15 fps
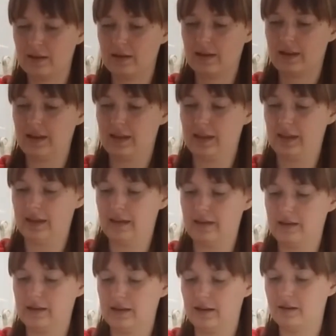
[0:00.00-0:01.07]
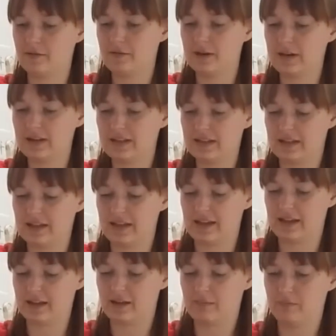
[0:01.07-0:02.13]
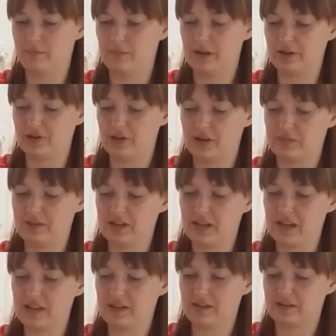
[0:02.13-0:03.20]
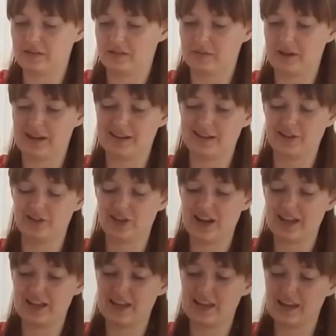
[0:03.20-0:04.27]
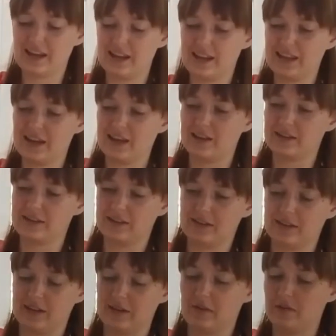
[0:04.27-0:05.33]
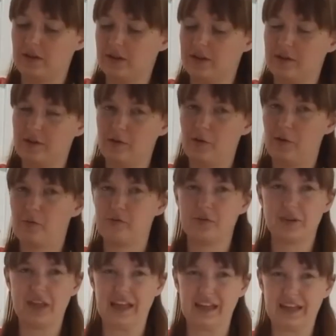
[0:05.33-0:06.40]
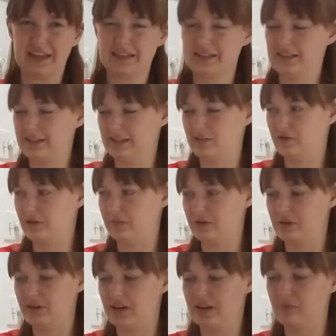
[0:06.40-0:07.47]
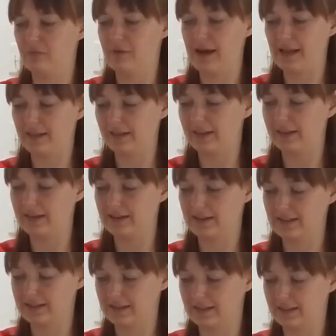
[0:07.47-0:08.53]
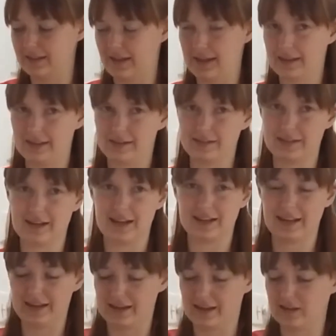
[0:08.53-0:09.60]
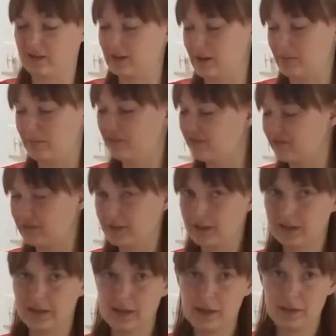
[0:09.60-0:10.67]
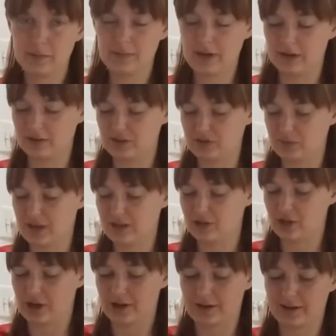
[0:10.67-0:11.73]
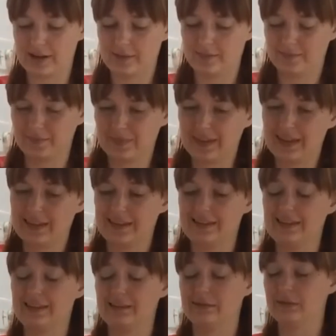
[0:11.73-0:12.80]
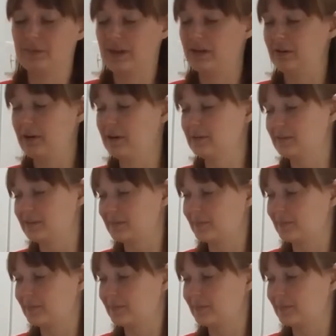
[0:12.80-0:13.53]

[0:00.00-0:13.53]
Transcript: And I don't want it to like bunch up together, so I'm kind of shaking it in there so that hopefully it gets distributed well and doesn't there's not like a clump of bittersweet chocolate, because that would be gross.